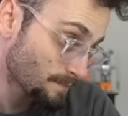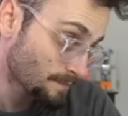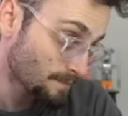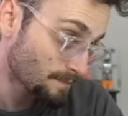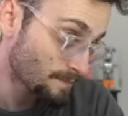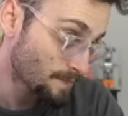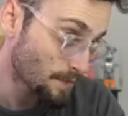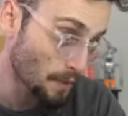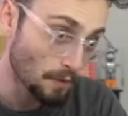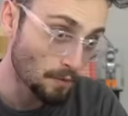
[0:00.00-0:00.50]

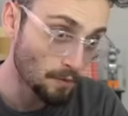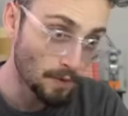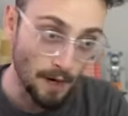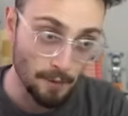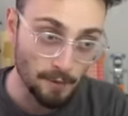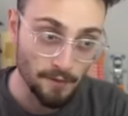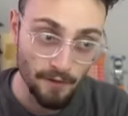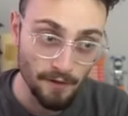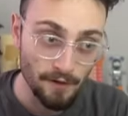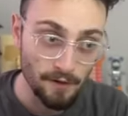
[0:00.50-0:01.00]
So I
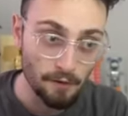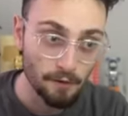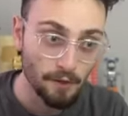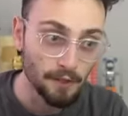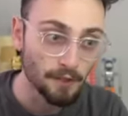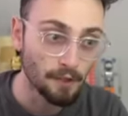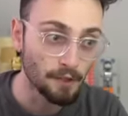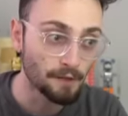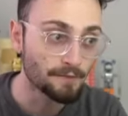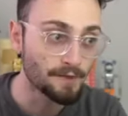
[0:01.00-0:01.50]
was very
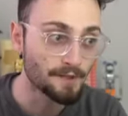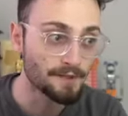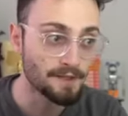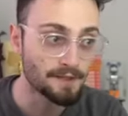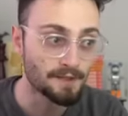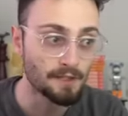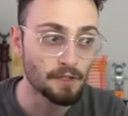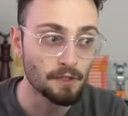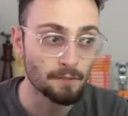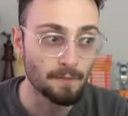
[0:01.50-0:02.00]
critical of this
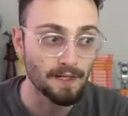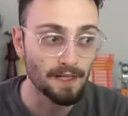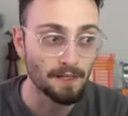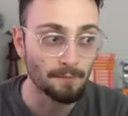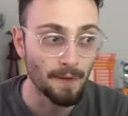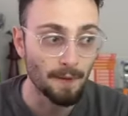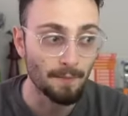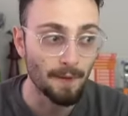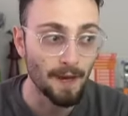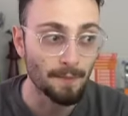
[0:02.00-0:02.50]
decision-making
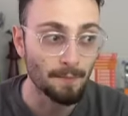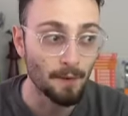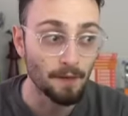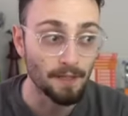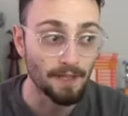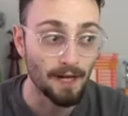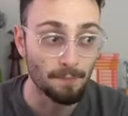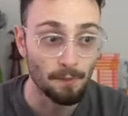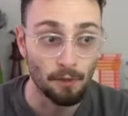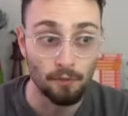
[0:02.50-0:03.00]
by my
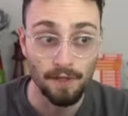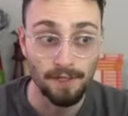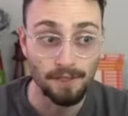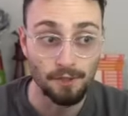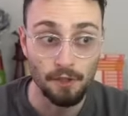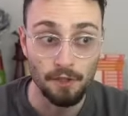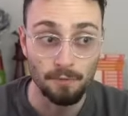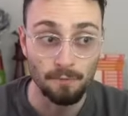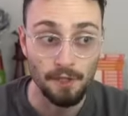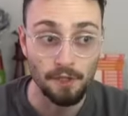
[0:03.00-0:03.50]
opponent. I'm already
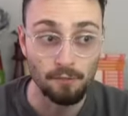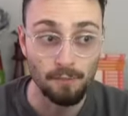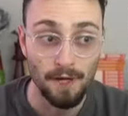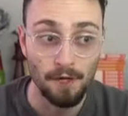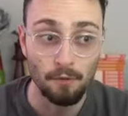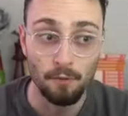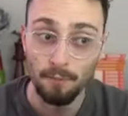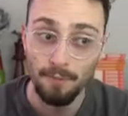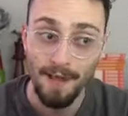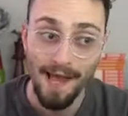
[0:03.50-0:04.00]
just much better
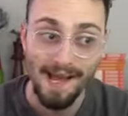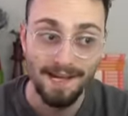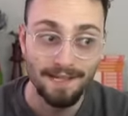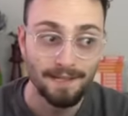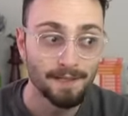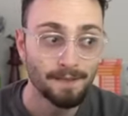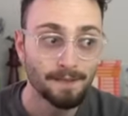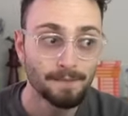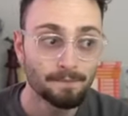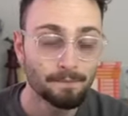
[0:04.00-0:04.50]
with
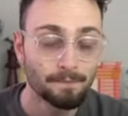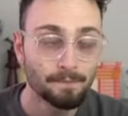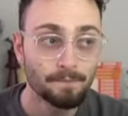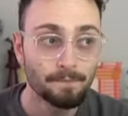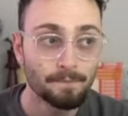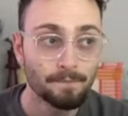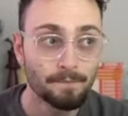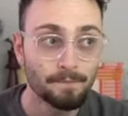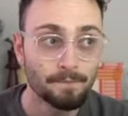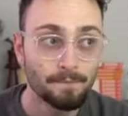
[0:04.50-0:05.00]
black.
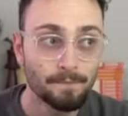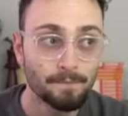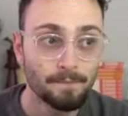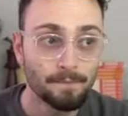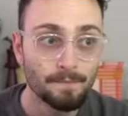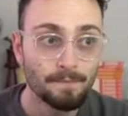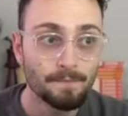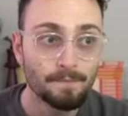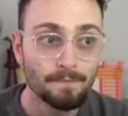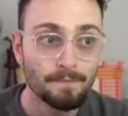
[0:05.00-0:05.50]

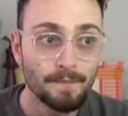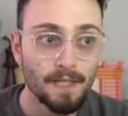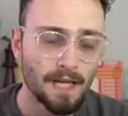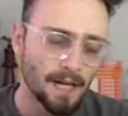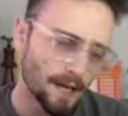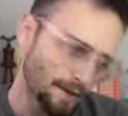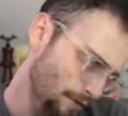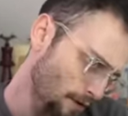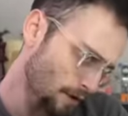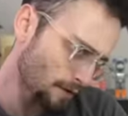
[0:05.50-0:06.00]
And
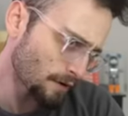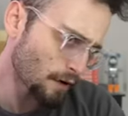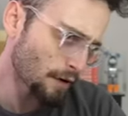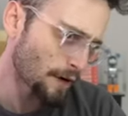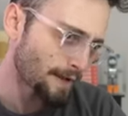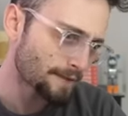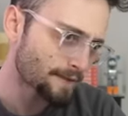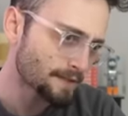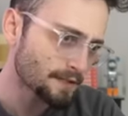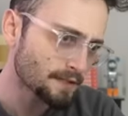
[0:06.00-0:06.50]
I thought,
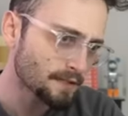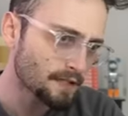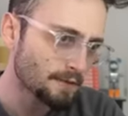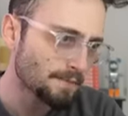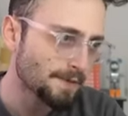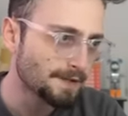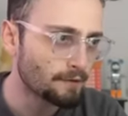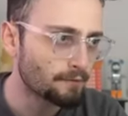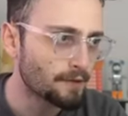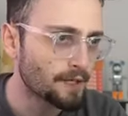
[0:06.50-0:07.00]
okay, this is going to
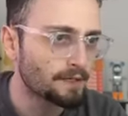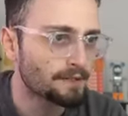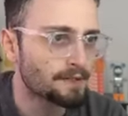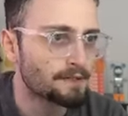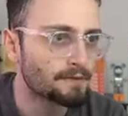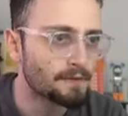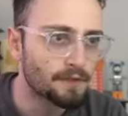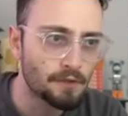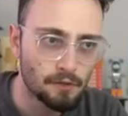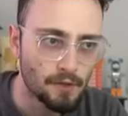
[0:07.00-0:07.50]
be a
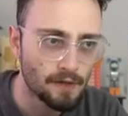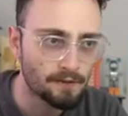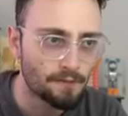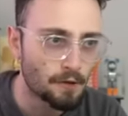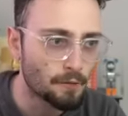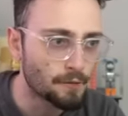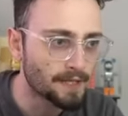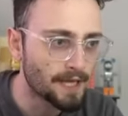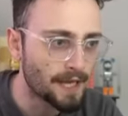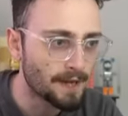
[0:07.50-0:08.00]
relatively
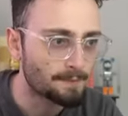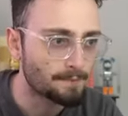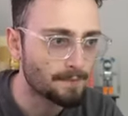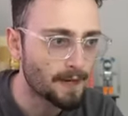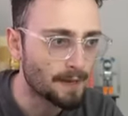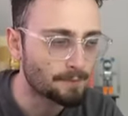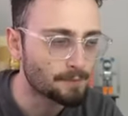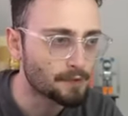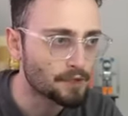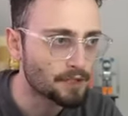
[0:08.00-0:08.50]
straightforward game.
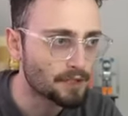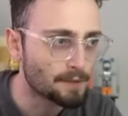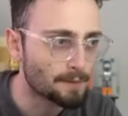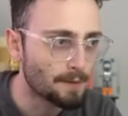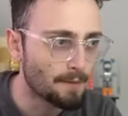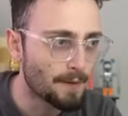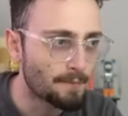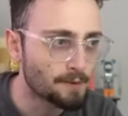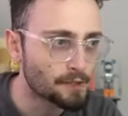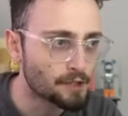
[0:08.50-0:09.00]
I'm just going to
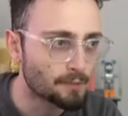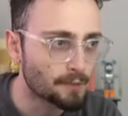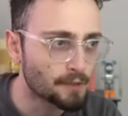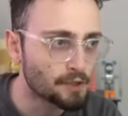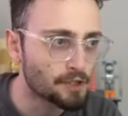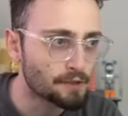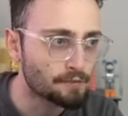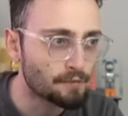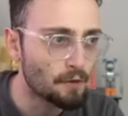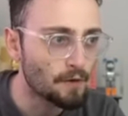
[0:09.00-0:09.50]
put my bishop on
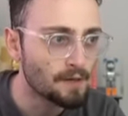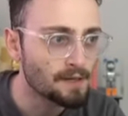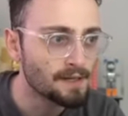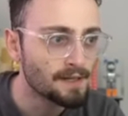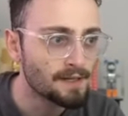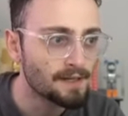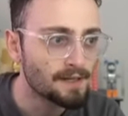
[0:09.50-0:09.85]
g4.